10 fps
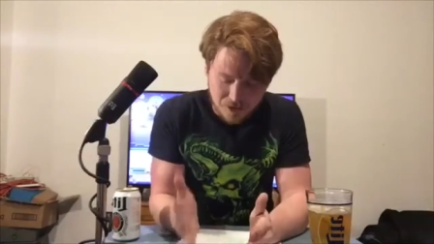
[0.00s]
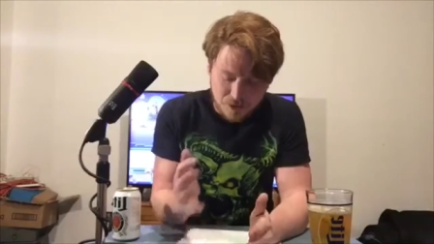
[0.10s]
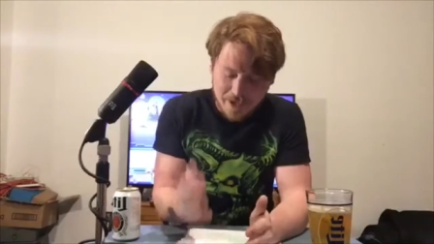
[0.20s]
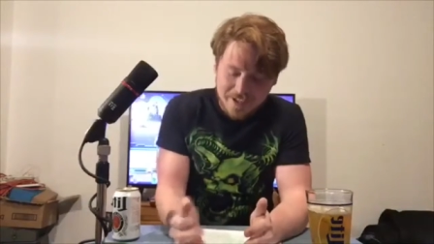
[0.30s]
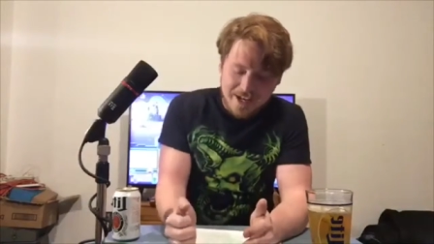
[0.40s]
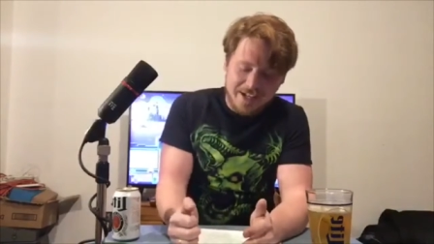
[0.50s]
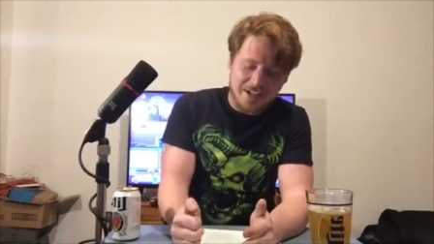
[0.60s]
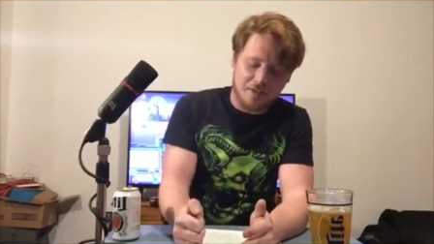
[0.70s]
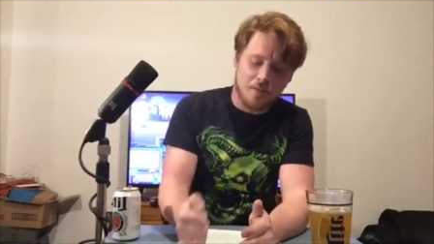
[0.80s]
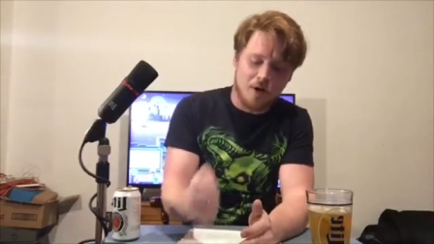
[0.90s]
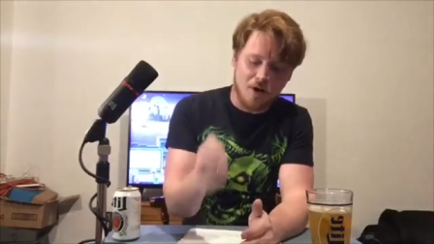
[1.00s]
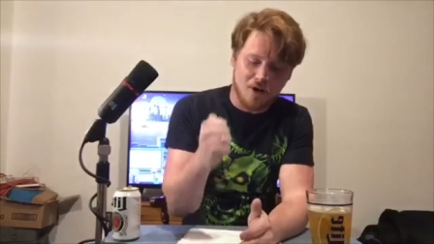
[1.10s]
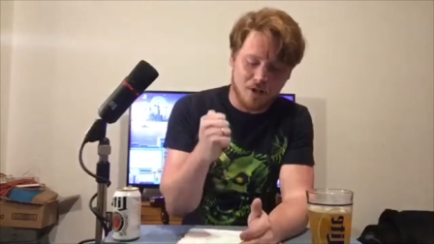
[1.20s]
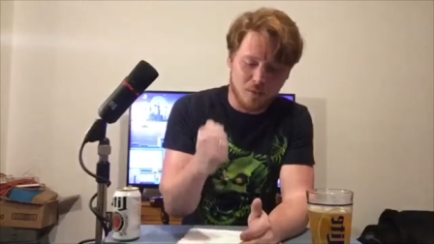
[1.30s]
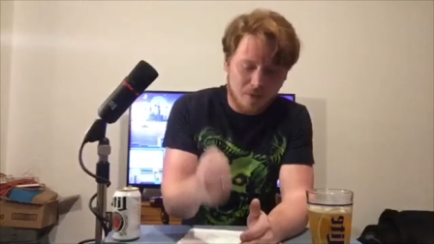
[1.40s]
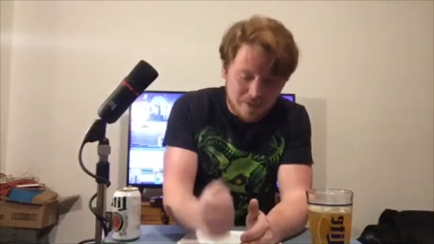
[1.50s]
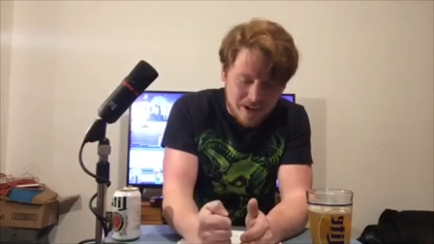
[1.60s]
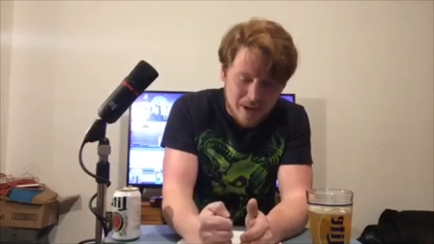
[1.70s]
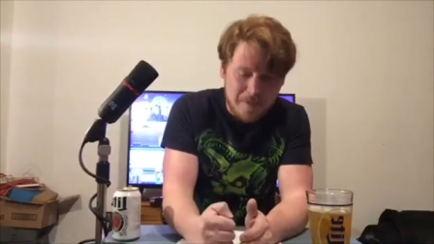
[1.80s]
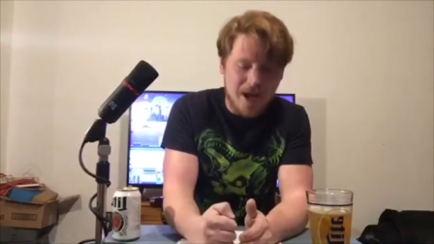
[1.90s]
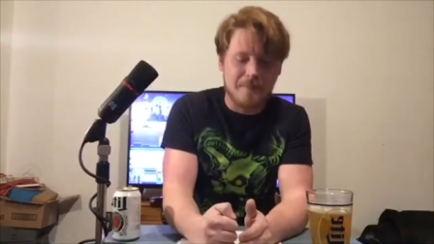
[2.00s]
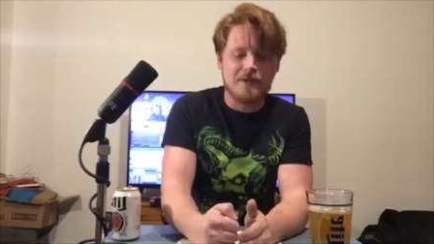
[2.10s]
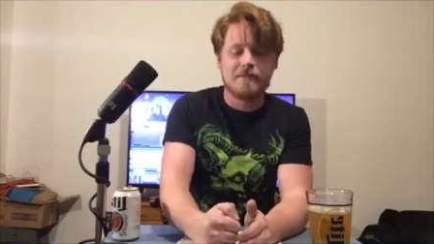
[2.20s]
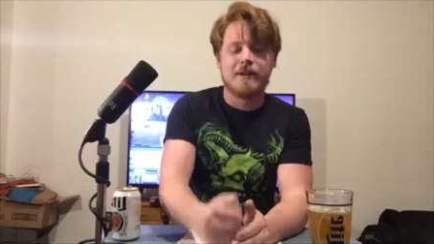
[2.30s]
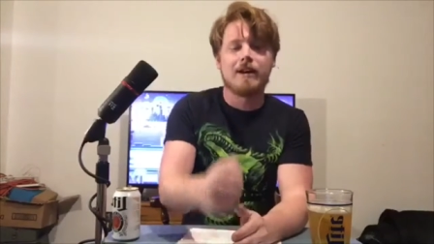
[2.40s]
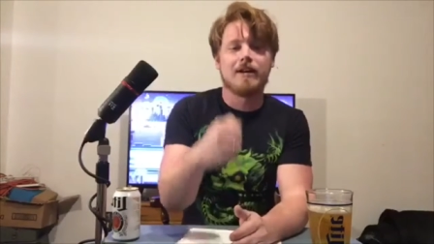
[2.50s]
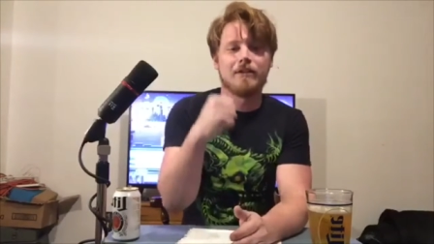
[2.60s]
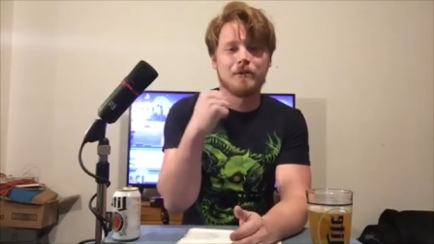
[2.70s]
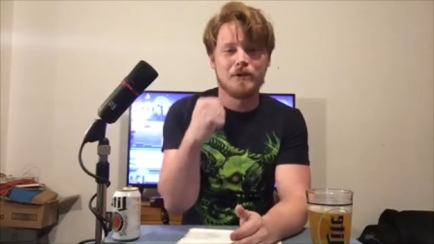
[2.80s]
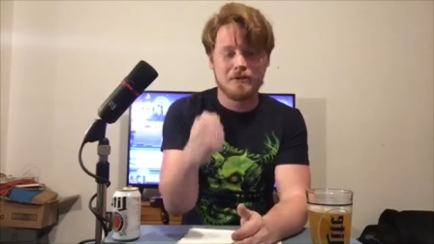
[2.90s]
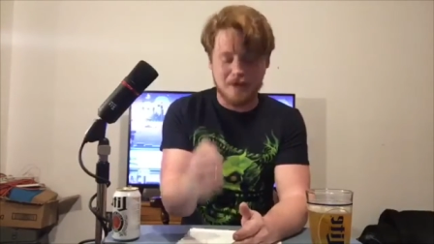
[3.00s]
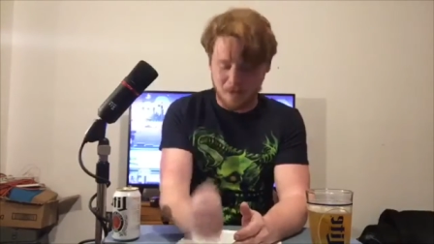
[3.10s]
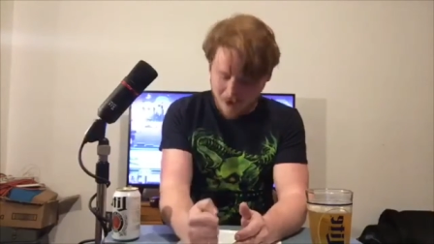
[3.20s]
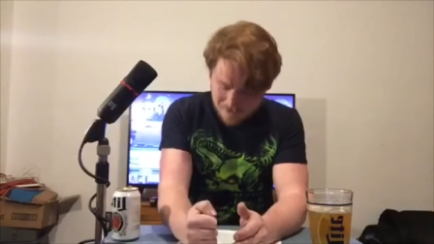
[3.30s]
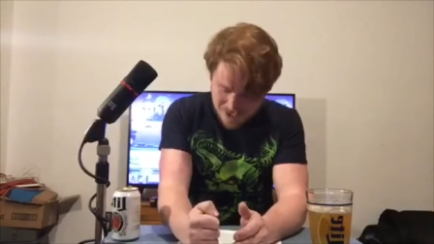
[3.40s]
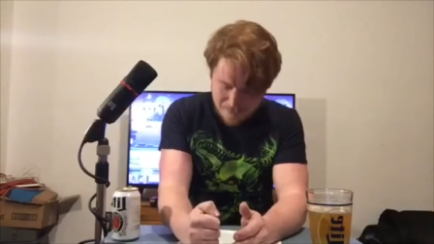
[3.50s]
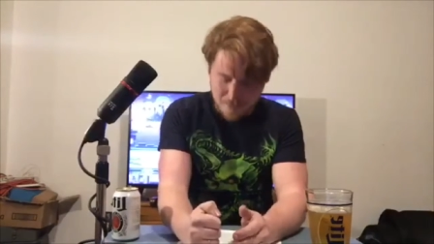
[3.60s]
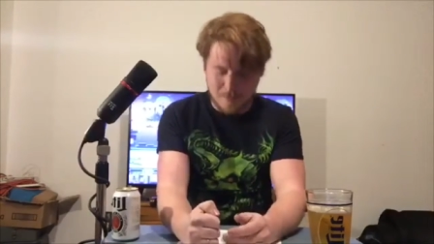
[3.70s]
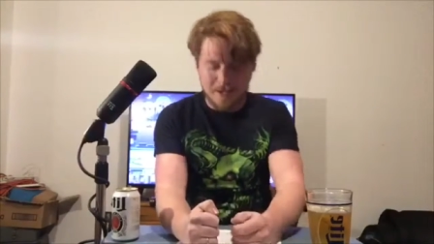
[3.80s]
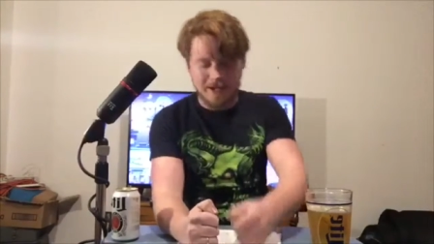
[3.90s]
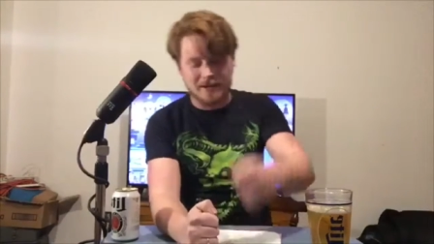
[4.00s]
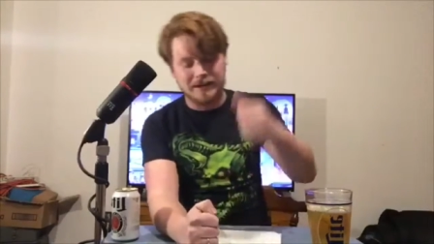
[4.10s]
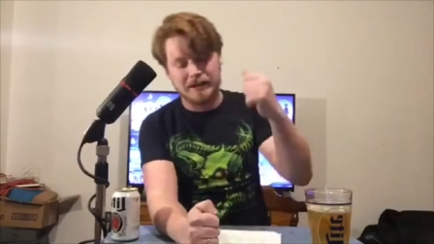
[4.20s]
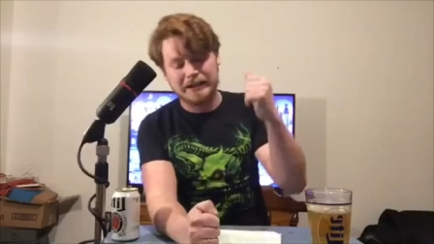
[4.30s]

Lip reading: granddaddy of them all, the one that I'm happy about, the one that my wife's happy about, and I